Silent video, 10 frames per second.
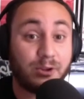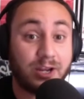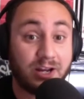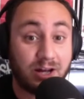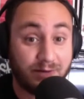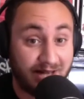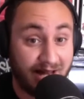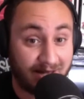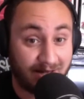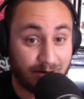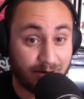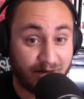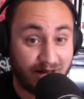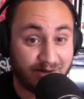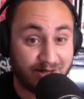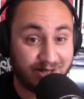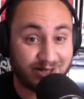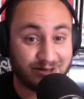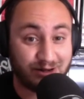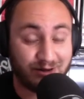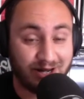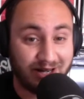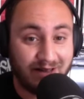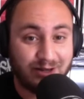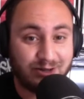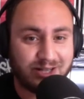people are gonna come attacking you if they haven't done so already.